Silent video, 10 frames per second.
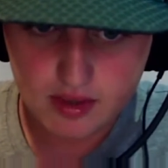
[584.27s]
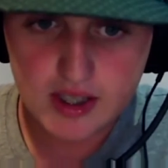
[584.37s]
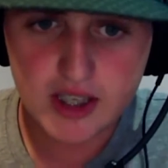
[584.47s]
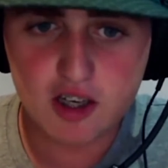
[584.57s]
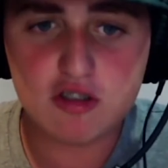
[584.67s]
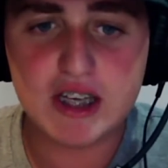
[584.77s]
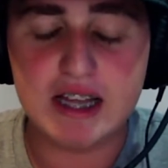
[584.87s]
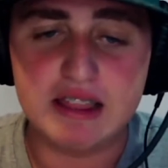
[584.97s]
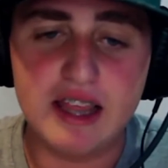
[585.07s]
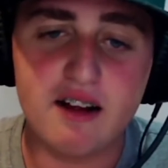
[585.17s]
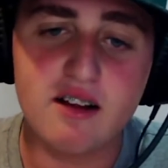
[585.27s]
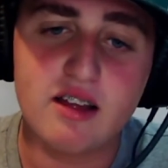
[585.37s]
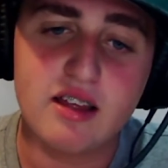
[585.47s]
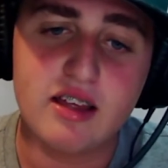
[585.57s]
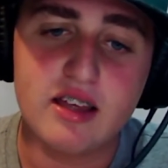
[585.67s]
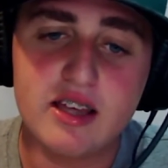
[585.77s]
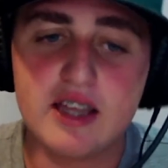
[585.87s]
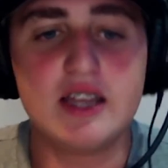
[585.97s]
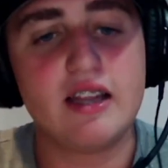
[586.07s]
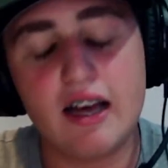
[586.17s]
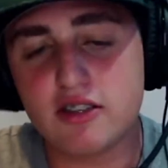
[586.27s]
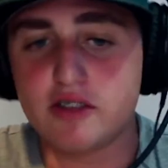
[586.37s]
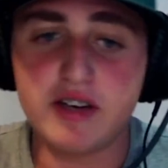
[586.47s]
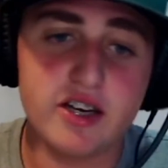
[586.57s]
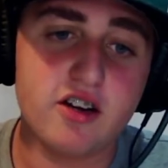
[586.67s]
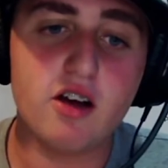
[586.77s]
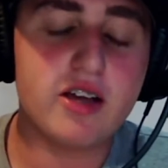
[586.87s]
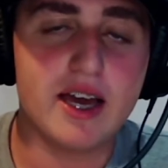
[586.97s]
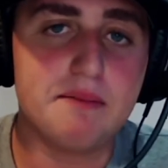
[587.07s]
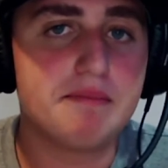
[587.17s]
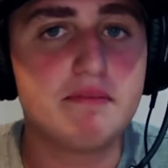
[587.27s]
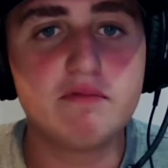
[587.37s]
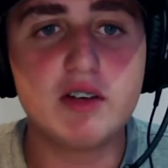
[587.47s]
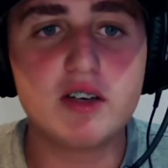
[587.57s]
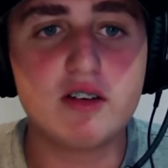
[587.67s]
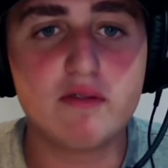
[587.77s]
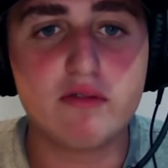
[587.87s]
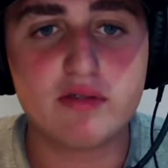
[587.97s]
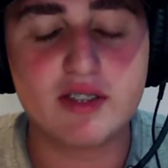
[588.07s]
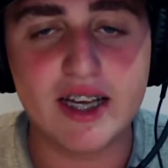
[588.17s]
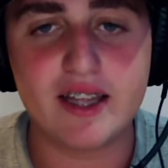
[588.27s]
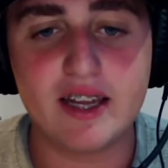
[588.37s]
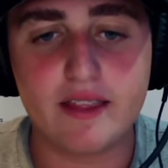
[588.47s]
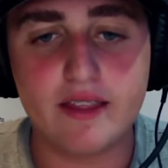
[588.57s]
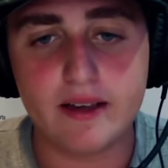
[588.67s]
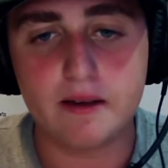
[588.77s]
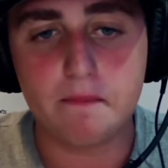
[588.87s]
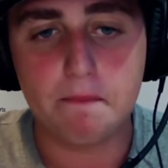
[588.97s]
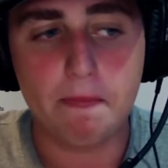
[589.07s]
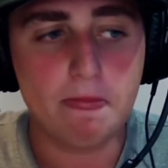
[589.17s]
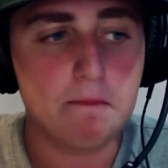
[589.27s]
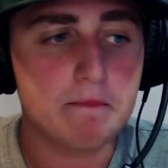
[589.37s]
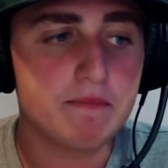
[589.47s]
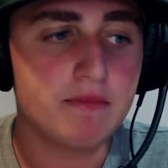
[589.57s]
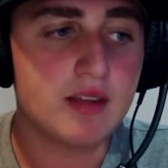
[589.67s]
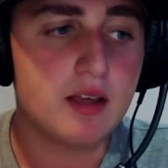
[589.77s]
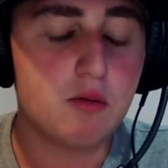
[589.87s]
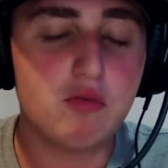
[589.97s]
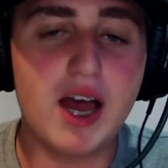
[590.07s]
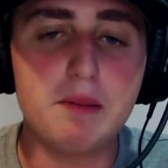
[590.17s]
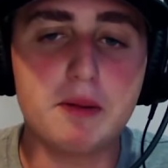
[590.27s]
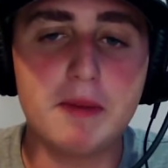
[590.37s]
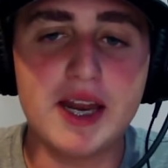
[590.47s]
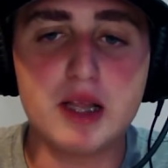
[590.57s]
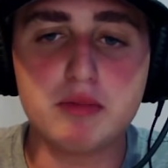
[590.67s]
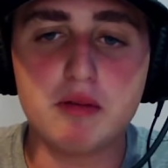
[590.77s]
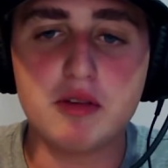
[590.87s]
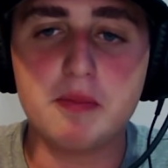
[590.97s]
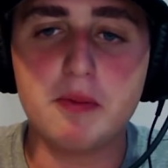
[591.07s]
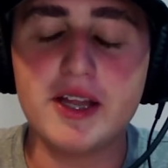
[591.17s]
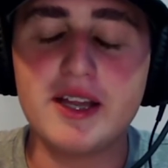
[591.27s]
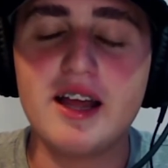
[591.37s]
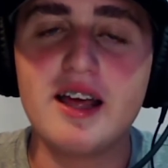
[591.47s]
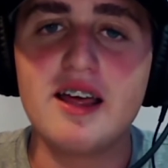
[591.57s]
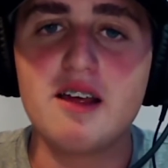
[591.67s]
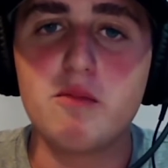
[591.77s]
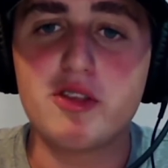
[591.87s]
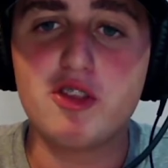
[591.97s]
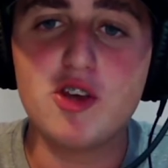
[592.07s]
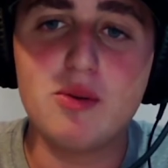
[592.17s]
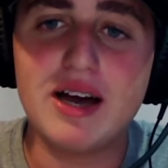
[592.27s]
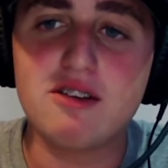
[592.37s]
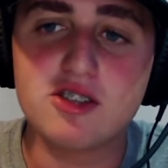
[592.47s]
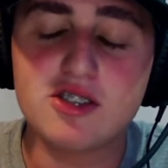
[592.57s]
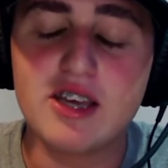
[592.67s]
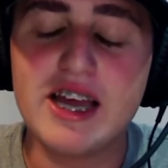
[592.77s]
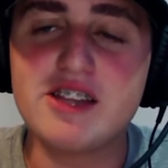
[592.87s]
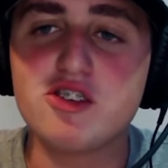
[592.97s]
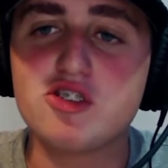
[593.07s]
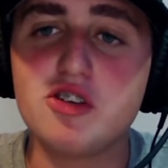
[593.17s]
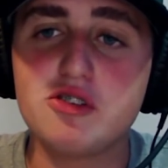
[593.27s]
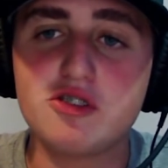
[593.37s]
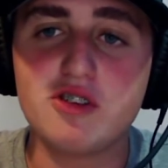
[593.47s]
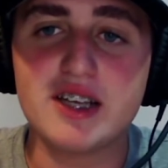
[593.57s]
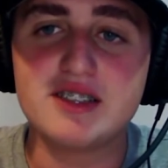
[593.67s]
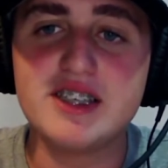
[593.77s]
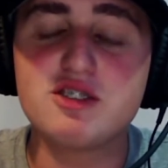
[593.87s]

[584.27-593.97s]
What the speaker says: He goes out there, he allows a runner. Okay, runner on second, I think. Ryan McMahon comes up to the plate with 2 outs, and there's 2 strikes.